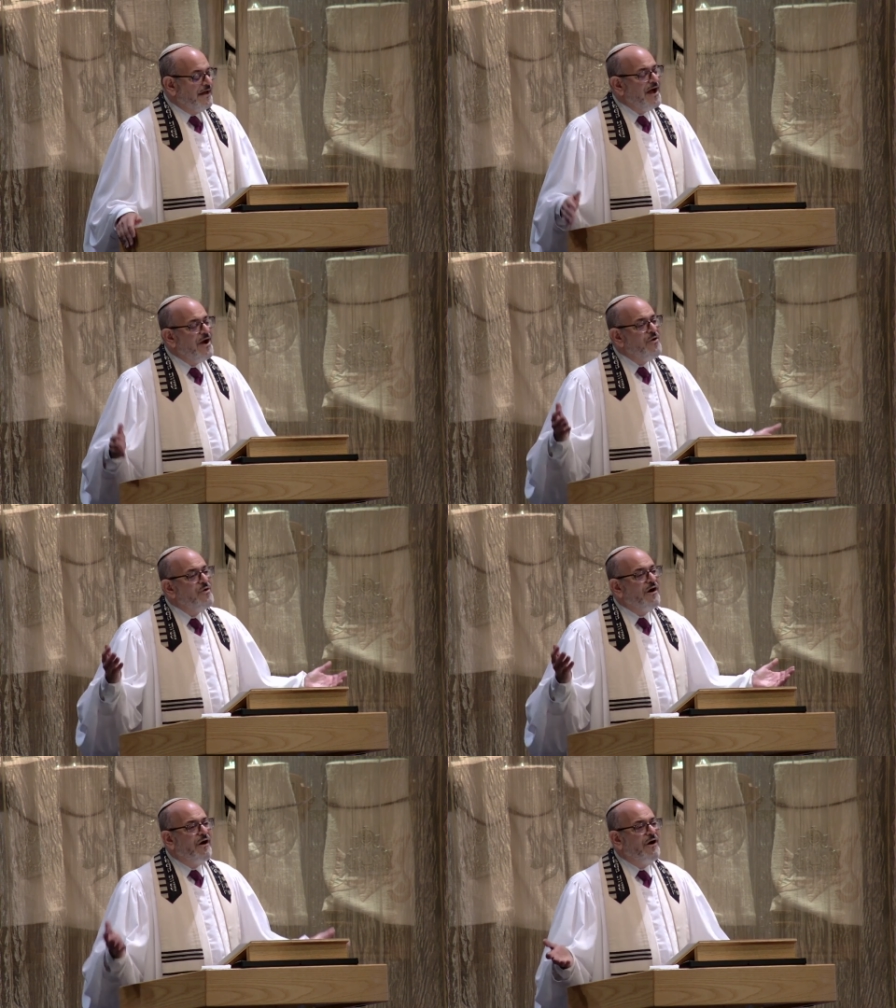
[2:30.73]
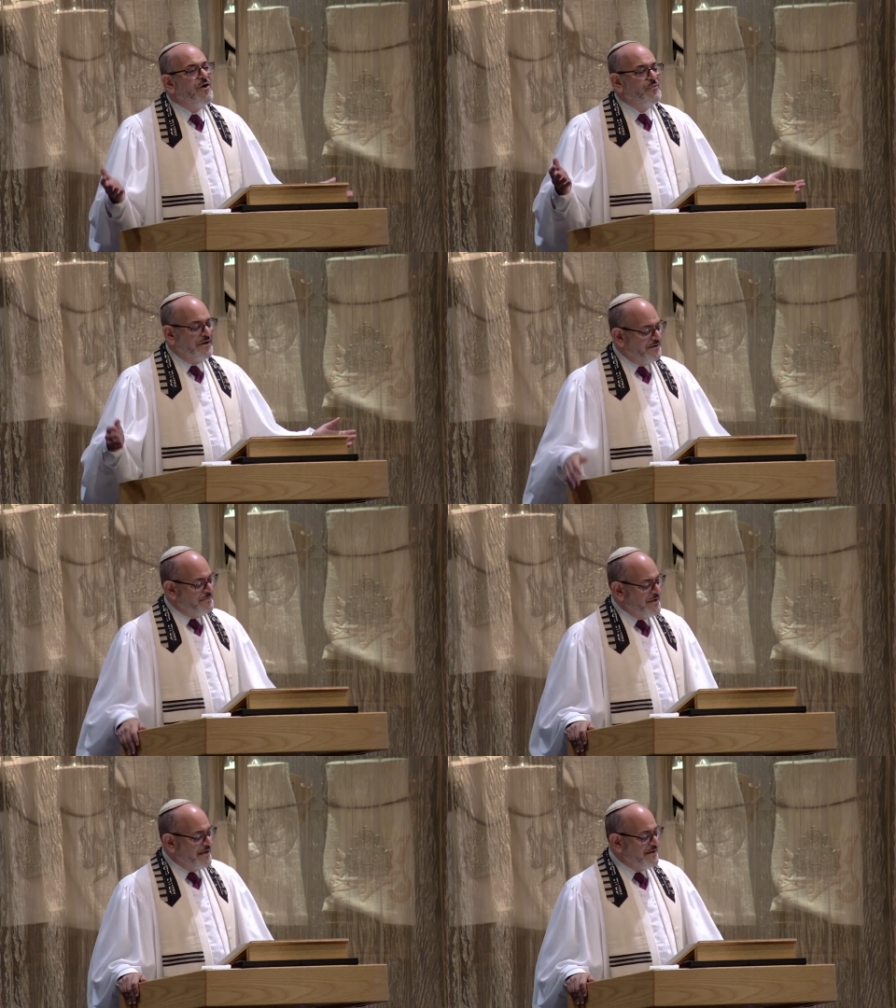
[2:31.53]
how are we going to
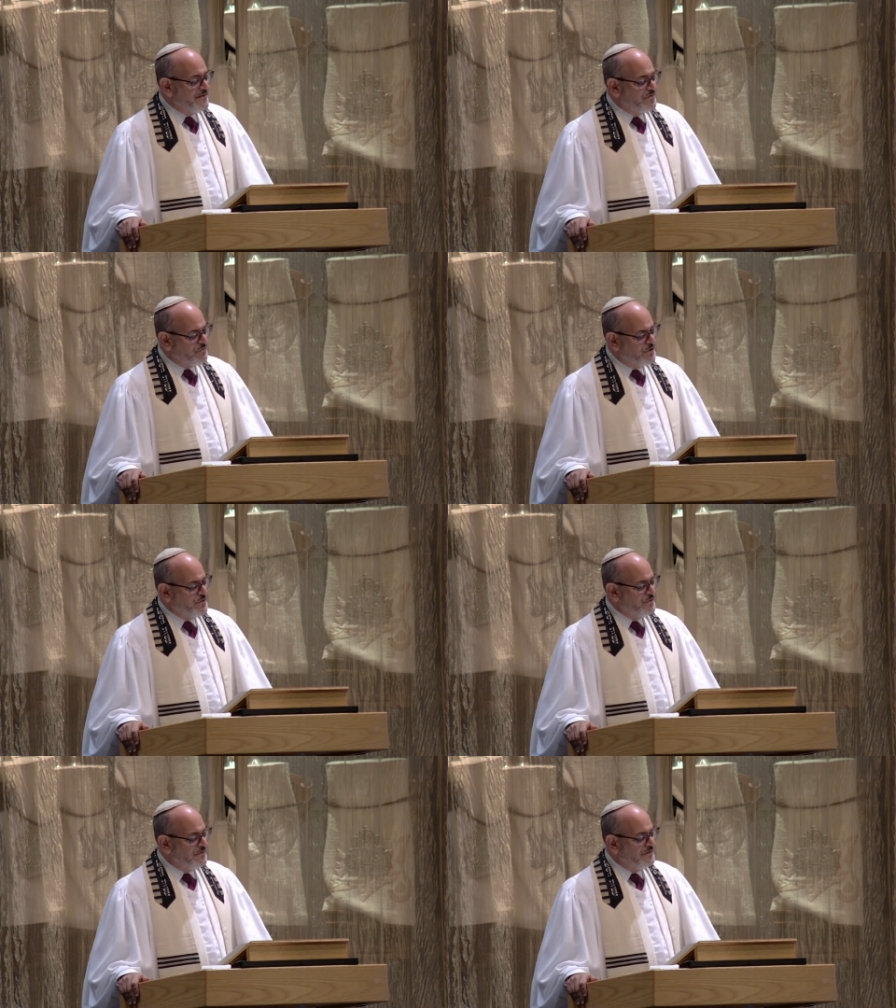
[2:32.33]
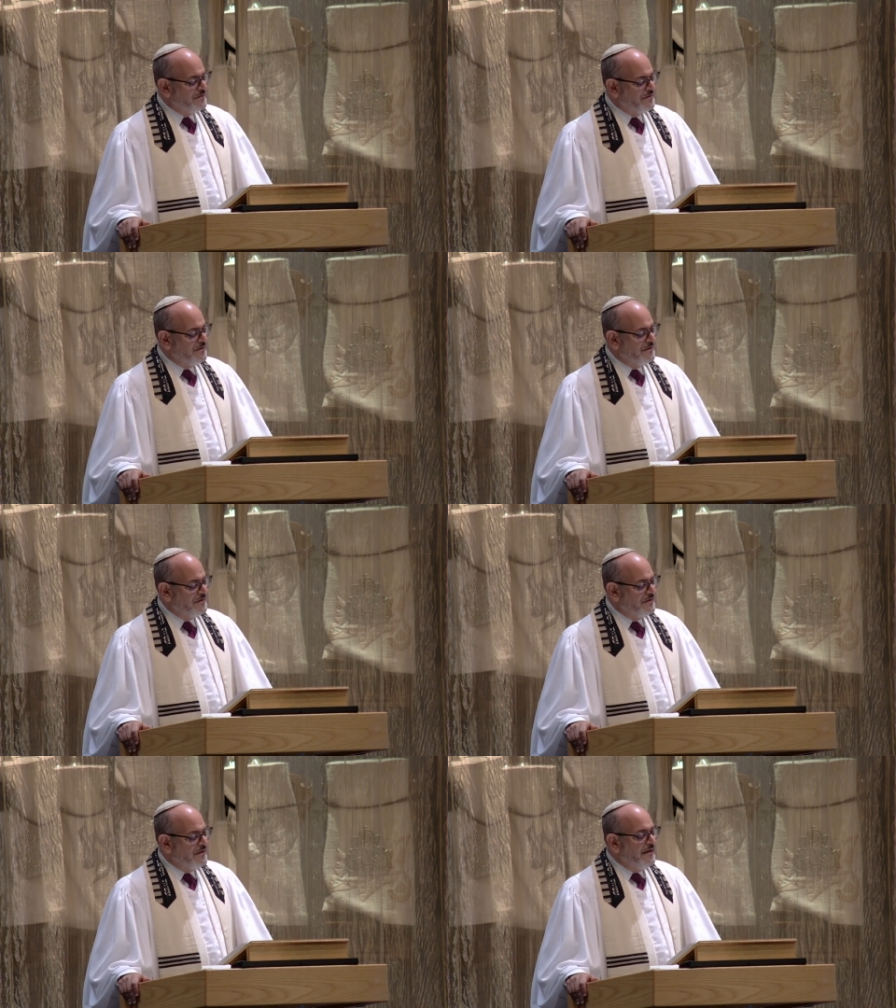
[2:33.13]
make it through?
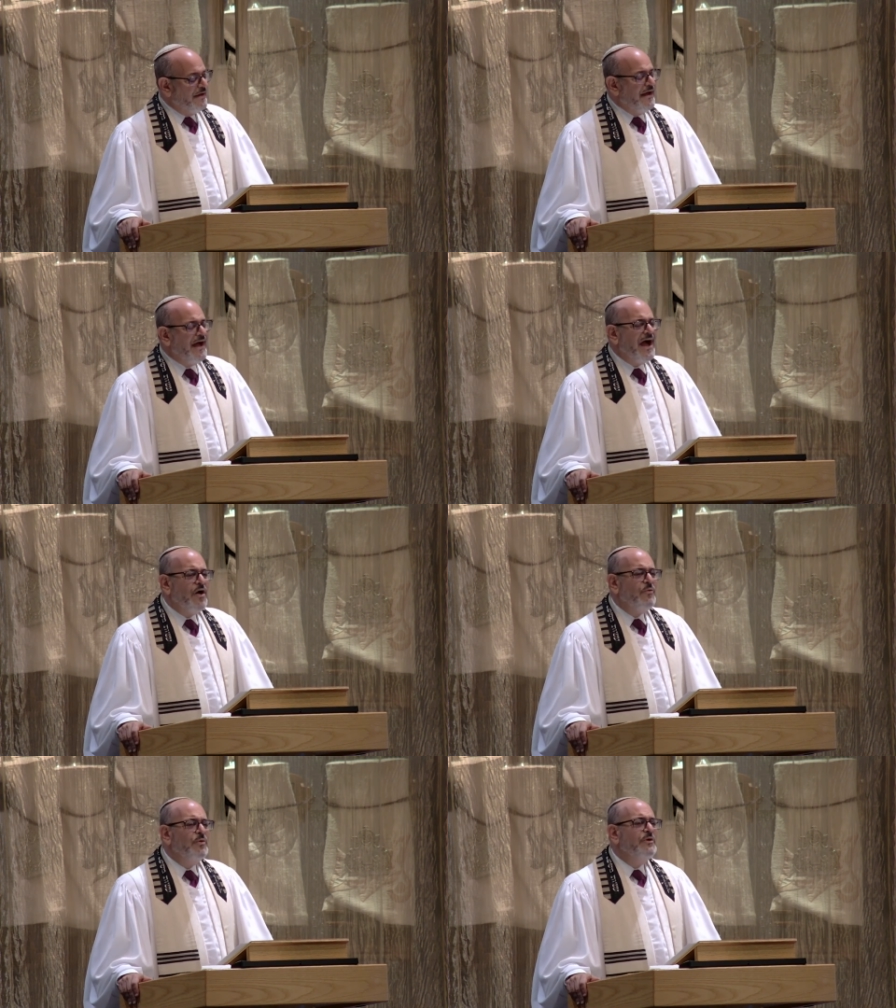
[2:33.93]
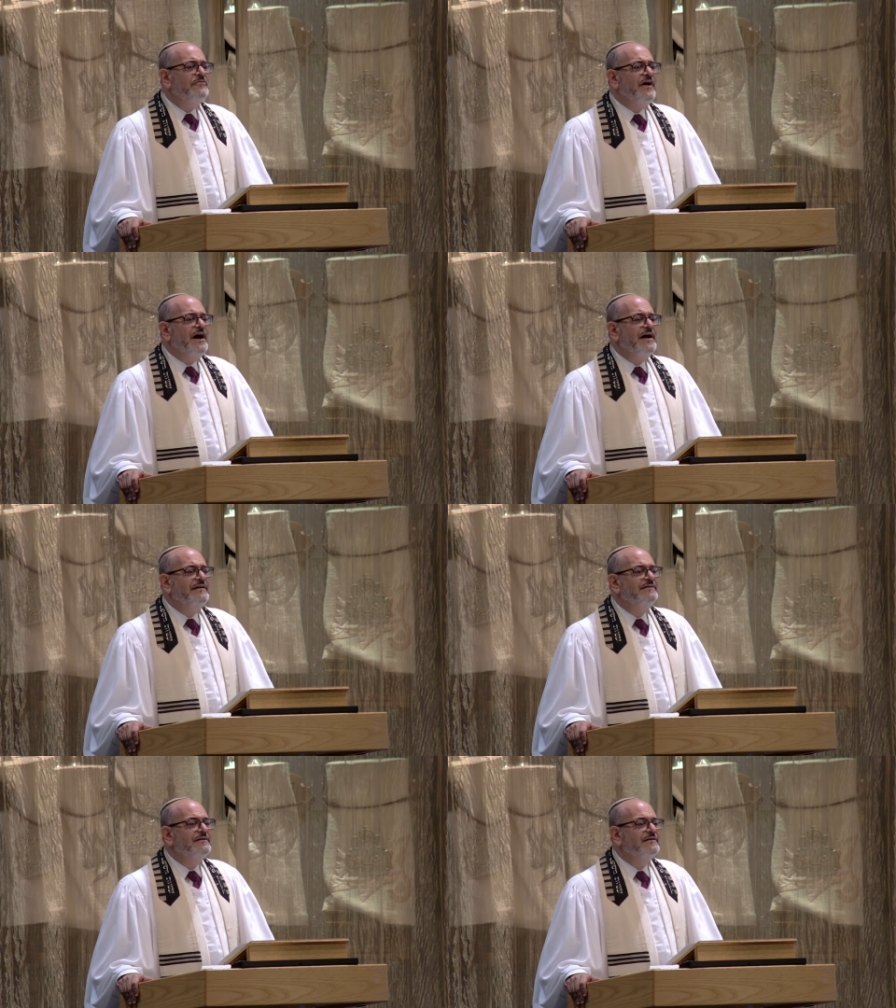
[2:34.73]
How will we
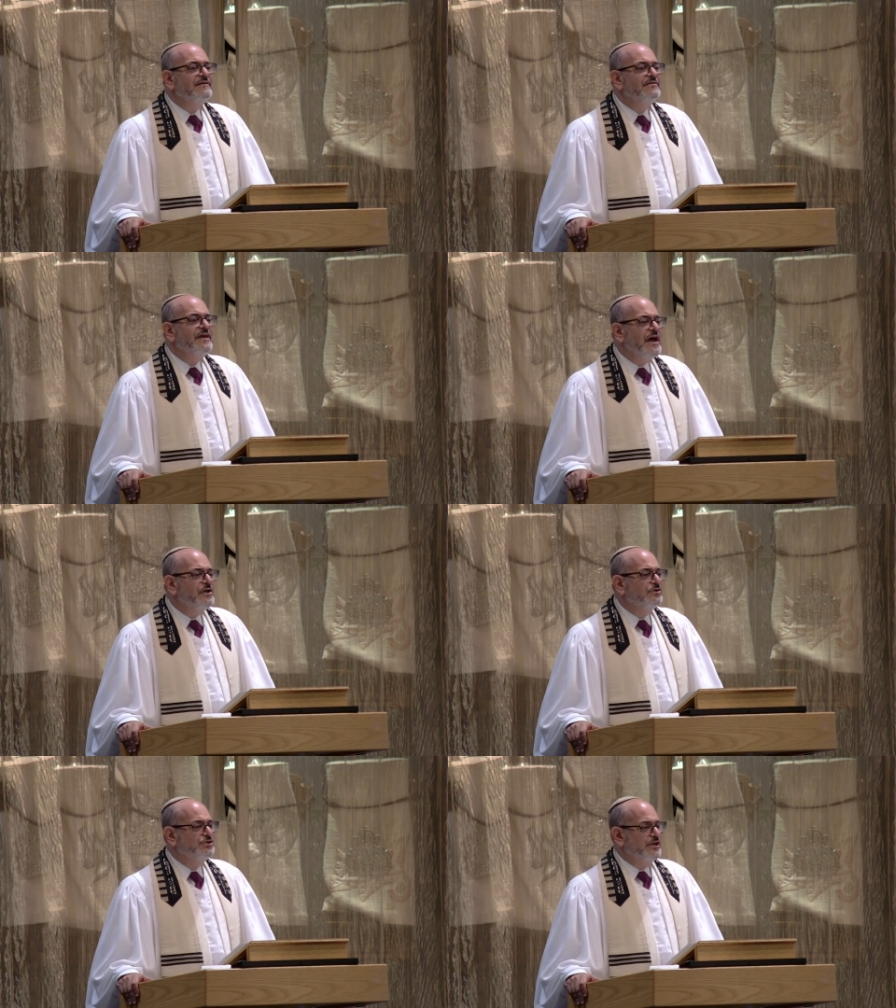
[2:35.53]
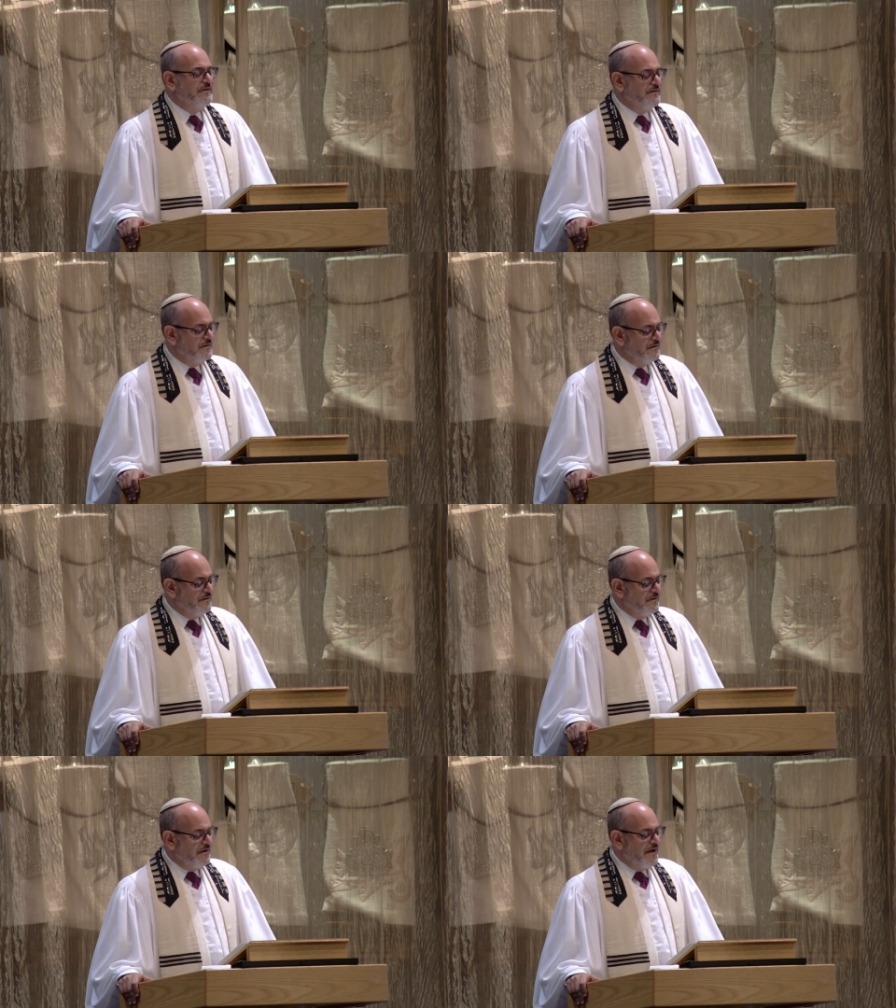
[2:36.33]
find the energy
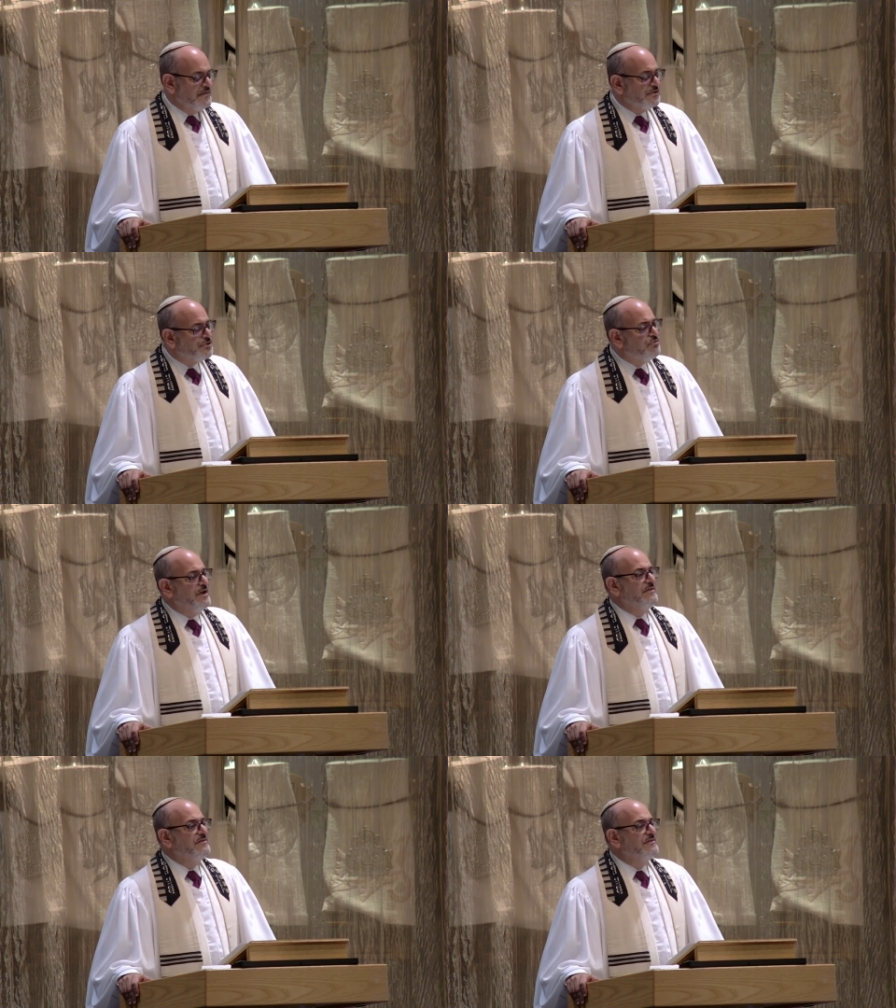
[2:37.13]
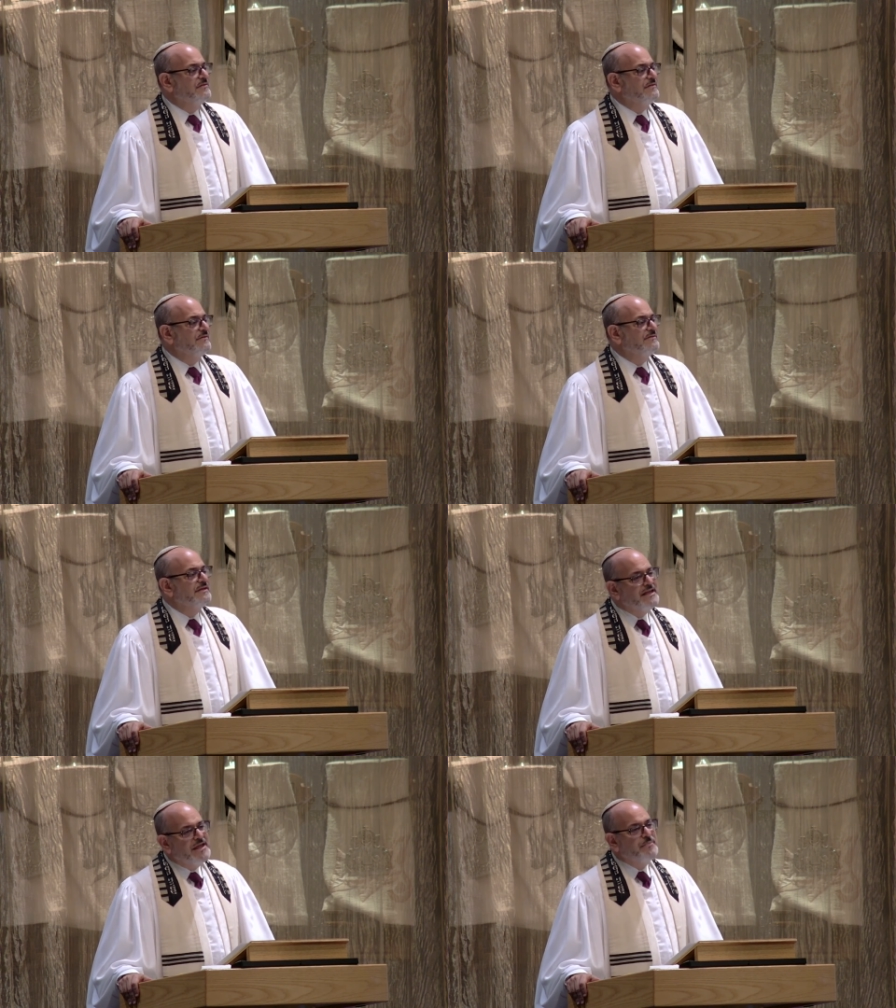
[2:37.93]
and the strength
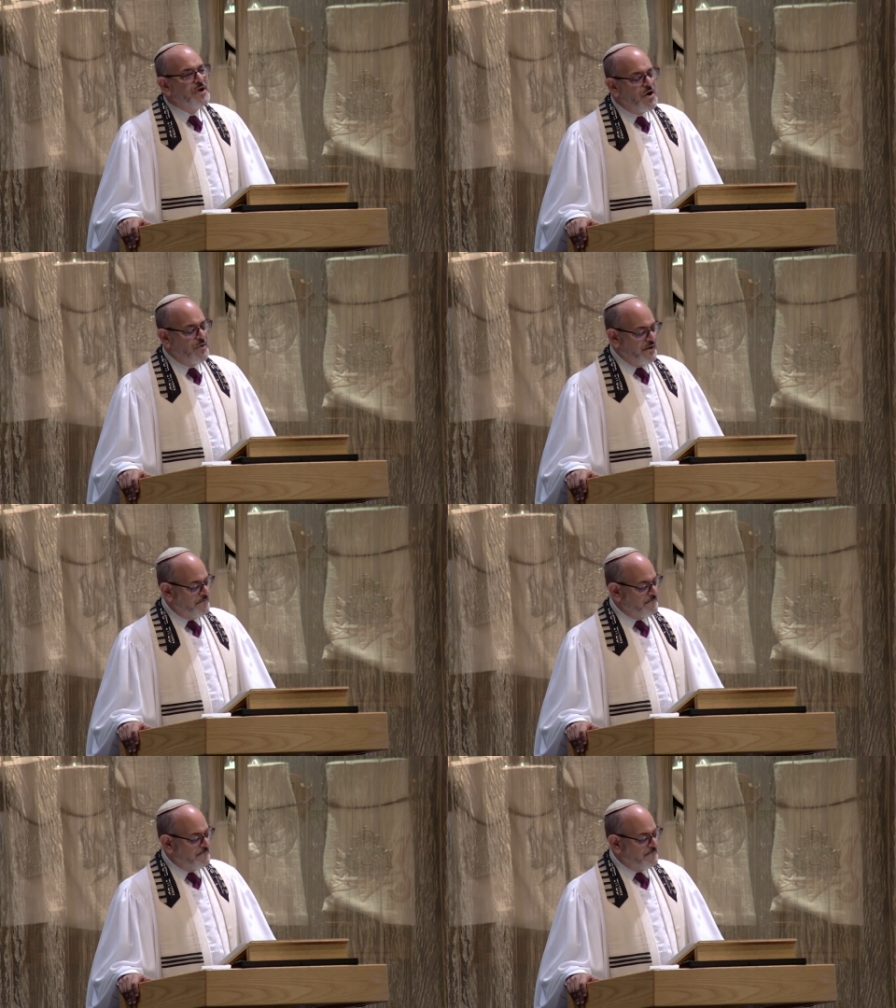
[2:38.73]
to keep going?